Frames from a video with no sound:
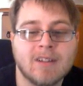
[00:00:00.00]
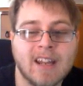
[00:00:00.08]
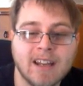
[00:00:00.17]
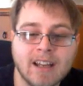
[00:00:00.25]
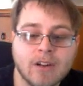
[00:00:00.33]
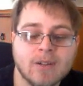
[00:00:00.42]

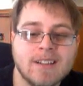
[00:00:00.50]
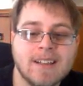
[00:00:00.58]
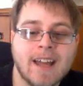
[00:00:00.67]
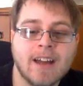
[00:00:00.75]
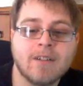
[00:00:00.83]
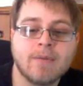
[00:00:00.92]
Getting an
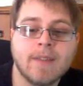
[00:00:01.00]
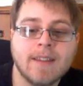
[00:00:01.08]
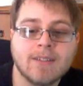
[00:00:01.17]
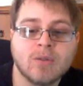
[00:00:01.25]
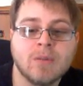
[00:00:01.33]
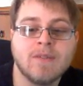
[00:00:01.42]
OTK off with
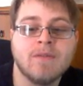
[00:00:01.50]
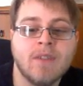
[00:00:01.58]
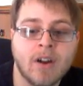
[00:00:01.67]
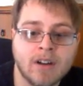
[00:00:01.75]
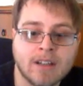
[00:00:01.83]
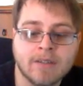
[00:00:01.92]
this will be
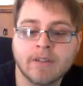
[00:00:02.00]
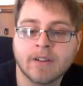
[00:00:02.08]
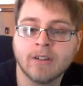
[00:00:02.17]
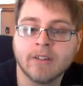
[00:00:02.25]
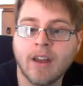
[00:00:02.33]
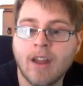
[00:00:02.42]
very
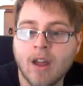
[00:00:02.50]
difficult.